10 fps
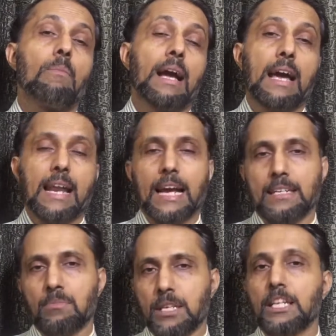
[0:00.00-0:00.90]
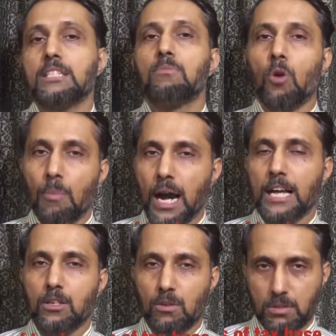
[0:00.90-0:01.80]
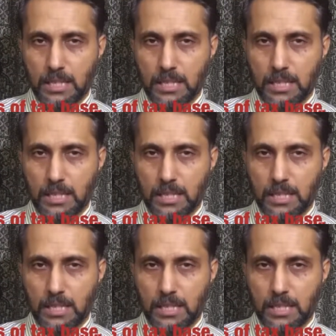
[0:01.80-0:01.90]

bakery items in his boma and all.